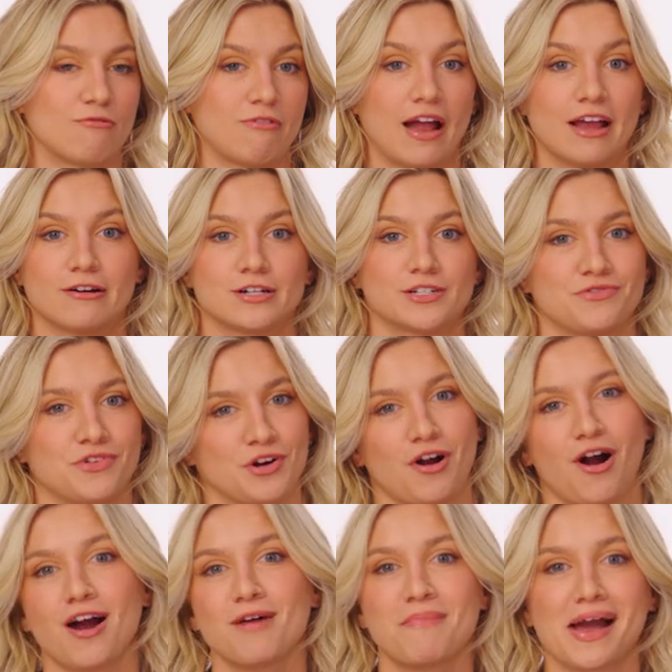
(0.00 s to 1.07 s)
writers for
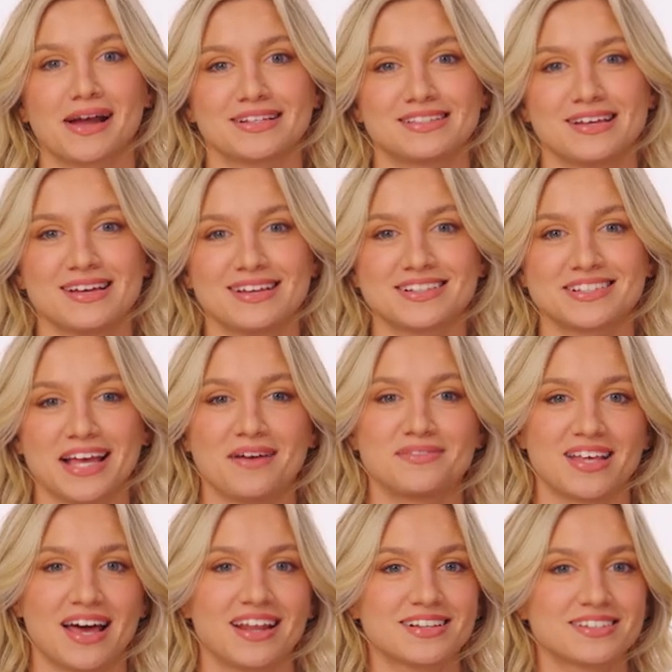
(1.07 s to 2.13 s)
car magazines. I've
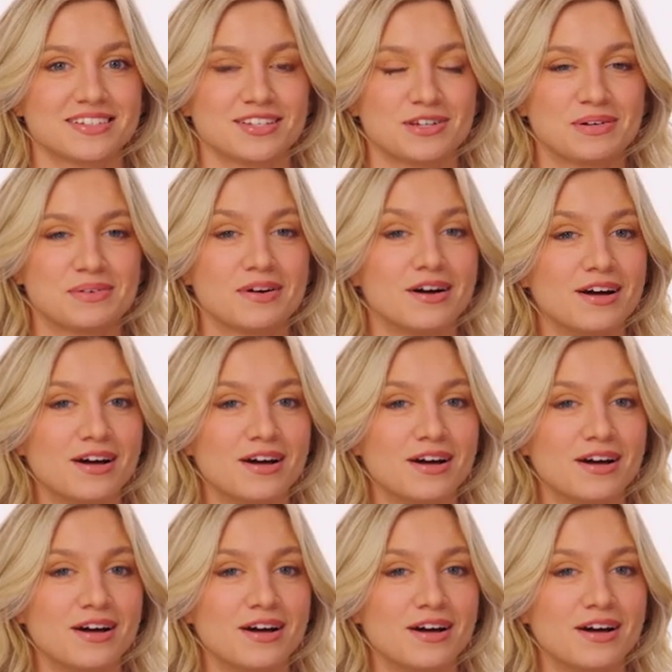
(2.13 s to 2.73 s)
sat next to